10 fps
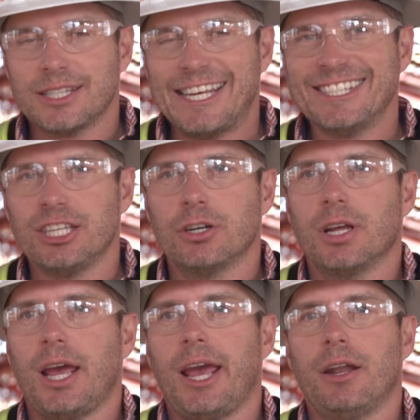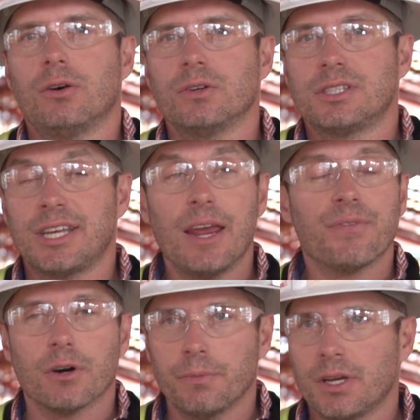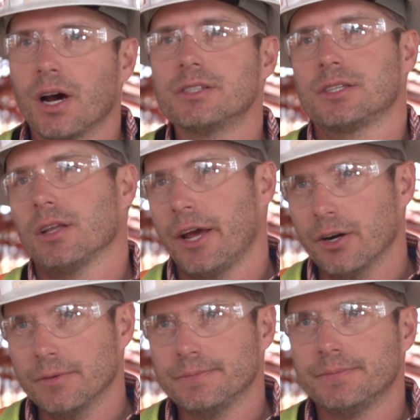It's easier to handle, it's safer because it's lighter.